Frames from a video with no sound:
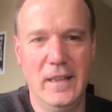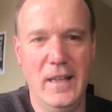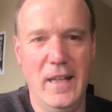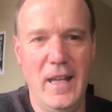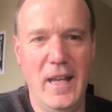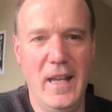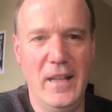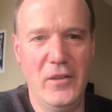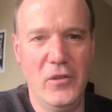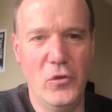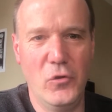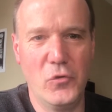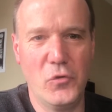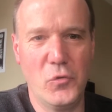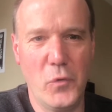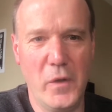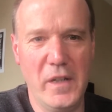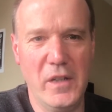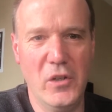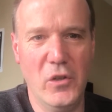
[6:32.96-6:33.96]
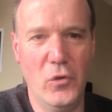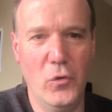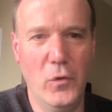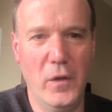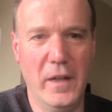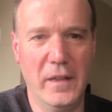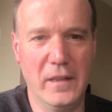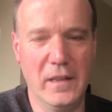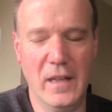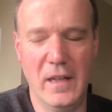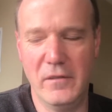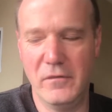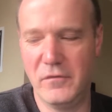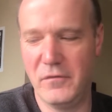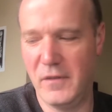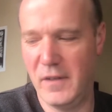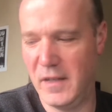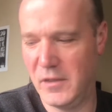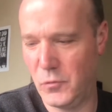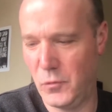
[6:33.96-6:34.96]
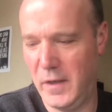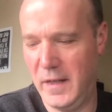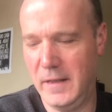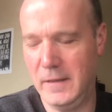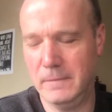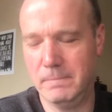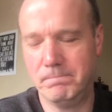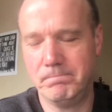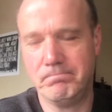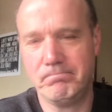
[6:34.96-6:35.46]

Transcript: in those we know and love as well.